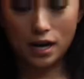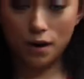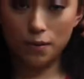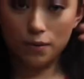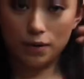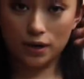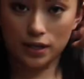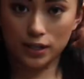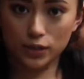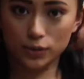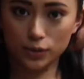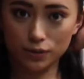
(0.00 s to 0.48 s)
how
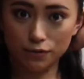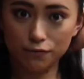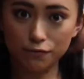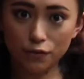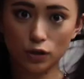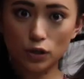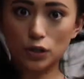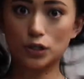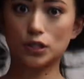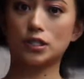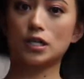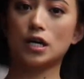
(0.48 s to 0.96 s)
we're going to do it the
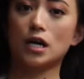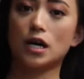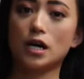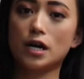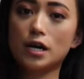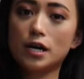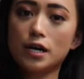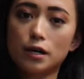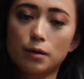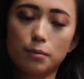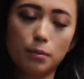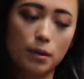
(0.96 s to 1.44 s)
first
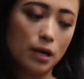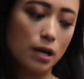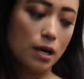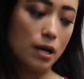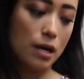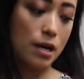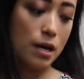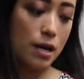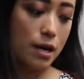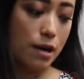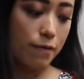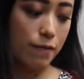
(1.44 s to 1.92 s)
time,
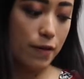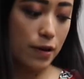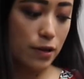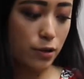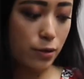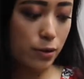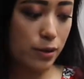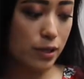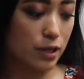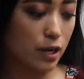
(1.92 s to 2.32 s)
if I do it